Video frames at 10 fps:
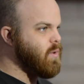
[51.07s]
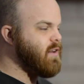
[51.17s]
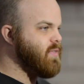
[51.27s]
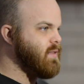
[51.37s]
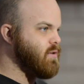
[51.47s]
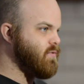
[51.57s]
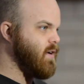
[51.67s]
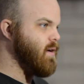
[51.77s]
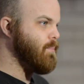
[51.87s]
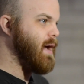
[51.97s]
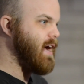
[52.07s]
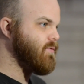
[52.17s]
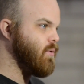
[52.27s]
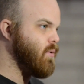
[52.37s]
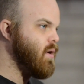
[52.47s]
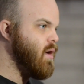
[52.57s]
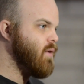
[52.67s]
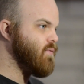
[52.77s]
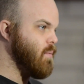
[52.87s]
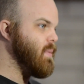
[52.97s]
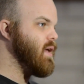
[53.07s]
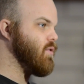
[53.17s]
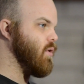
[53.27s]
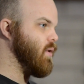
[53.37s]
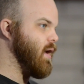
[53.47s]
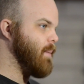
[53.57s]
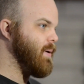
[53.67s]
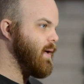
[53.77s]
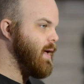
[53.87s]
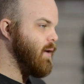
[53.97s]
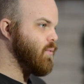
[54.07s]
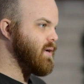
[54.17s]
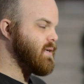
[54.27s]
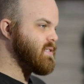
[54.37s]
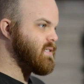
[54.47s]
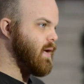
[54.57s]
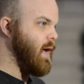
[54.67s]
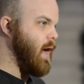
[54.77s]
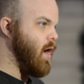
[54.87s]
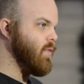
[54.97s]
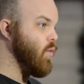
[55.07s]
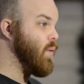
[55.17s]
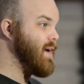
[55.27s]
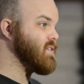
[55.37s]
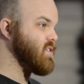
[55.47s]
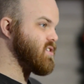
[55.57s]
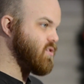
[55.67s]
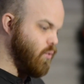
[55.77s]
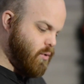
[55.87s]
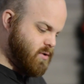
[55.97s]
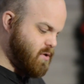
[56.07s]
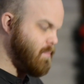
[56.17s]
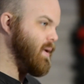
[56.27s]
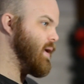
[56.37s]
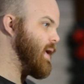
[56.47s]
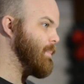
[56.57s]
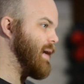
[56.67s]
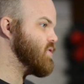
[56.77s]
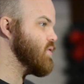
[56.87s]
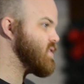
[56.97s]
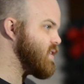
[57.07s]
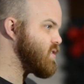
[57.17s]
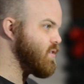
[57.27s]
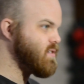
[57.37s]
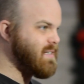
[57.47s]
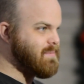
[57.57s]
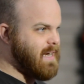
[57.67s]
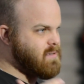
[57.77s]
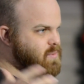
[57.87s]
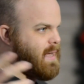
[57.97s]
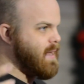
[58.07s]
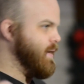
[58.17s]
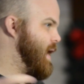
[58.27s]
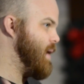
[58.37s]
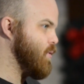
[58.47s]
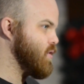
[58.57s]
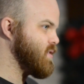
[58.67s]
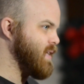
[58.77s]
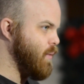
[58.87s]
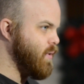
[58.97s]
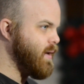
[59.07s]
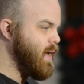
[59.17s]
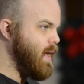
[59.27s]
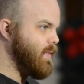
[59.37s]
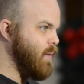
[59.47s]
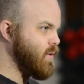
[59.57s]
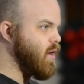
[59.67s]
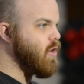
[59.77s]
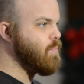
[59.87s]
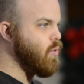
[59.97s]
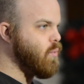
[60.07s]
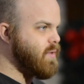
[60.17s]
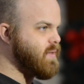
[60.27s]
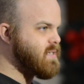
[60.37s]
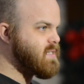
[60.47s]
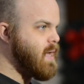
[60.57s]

one thing that was very impactful for me growing up was on the way to school. So me, my two sisters, sometimes we had neighbors that would carpool with us.